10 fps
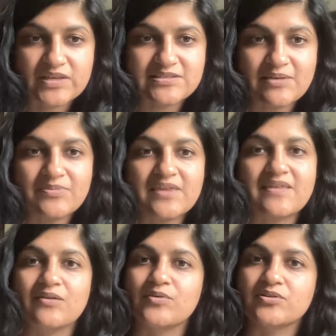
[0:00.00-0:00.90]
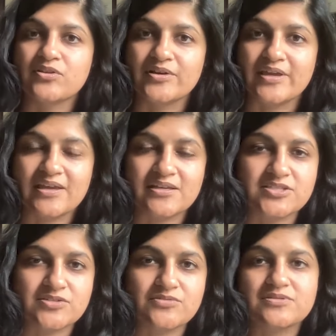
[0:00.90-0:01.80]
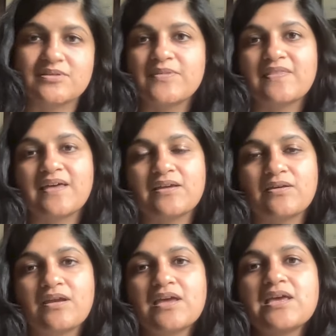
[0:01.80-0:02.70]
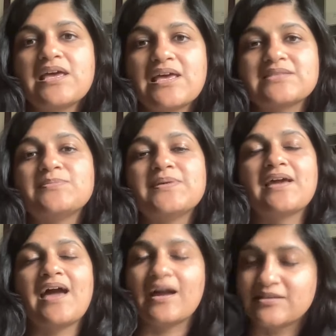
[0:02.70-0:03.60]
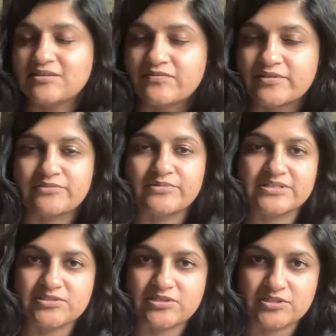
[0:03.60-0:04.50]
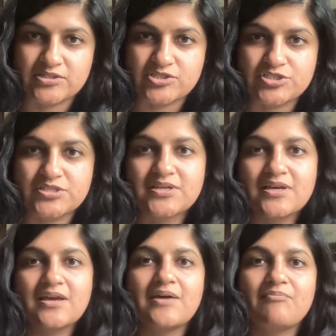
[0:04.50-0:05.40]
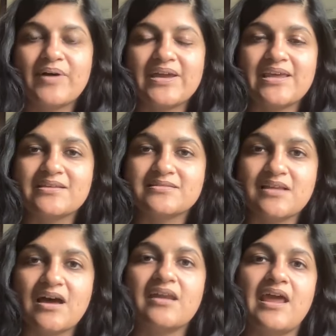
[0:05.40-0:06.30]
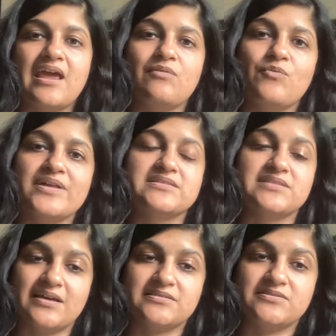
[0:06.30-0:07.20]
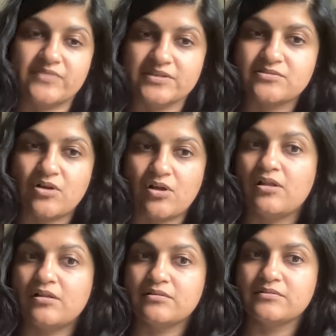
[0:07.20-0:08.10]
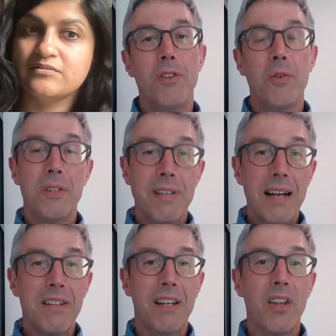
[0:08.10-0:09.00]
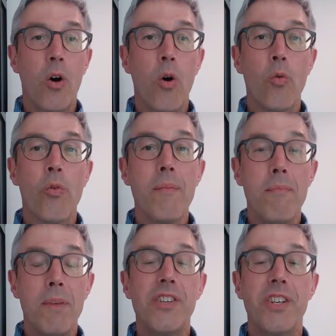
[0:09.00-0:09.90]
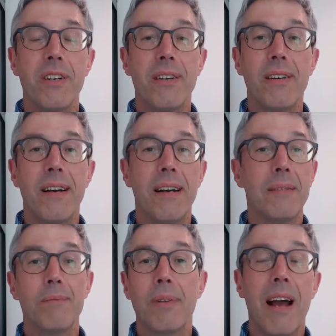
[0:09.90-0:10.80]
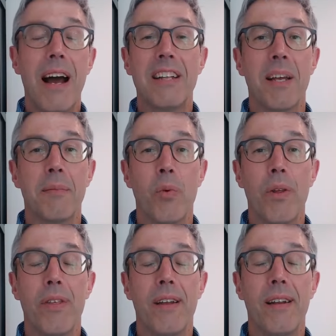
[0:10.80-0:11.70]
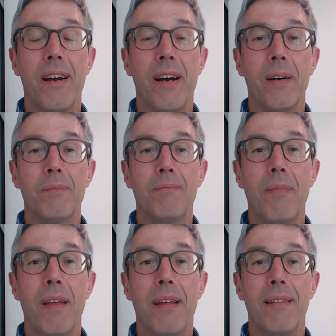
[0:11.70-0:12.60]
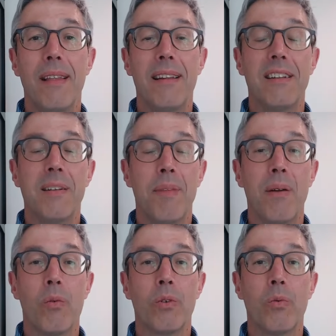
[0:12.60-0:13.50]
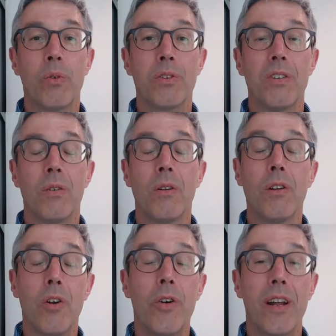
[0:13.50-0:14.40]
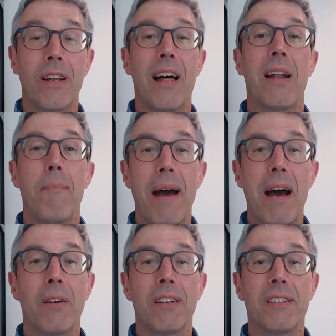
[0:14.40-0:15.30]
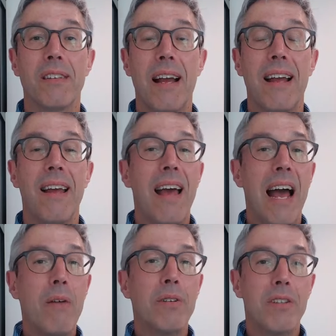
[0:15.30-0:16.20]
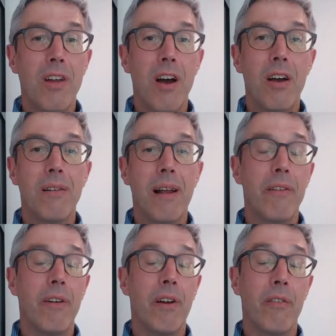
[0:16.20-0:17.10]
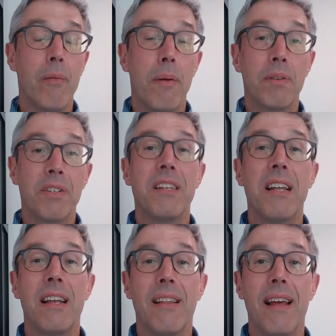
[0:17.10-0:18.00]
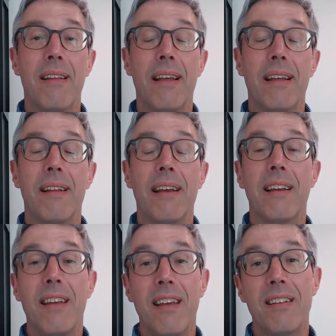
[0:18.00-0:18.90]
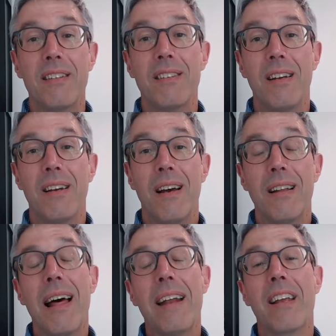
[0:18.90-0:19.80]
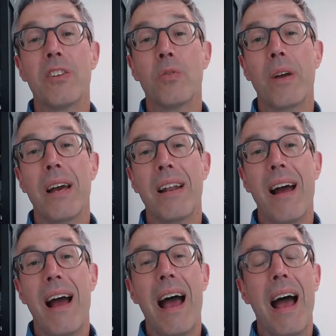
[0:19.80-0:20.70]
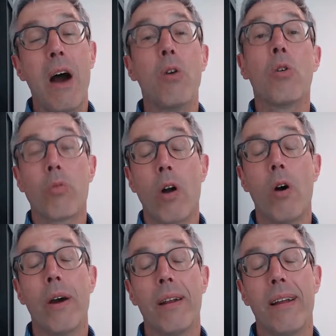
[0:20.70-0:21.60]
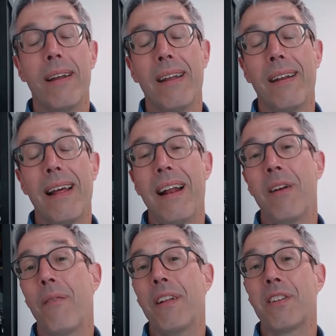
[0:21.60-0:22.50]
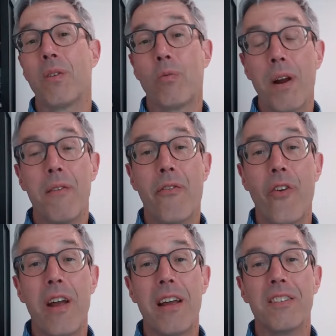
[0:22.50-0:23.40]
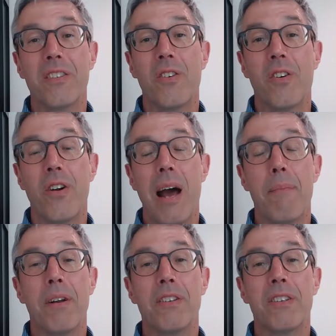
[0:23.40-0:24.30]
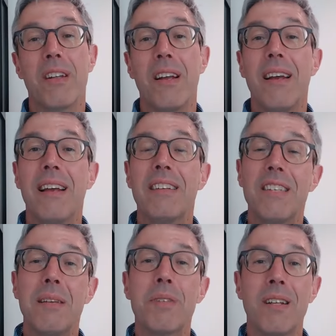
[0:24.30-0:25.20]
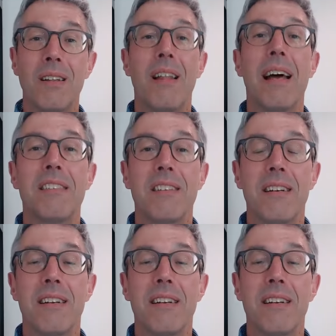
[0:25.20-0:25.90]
something that we're looking into, something that is being actively researched, but it is not a one-size-fits-all. So it sounds like the whole remission concept with it, that's something that we're still learning a lot about, because I always thought, I remember seeing that kids, a lot of kids will kind of outgrow it. And I don't know if that's the right phrase or not, but it seems to lessen.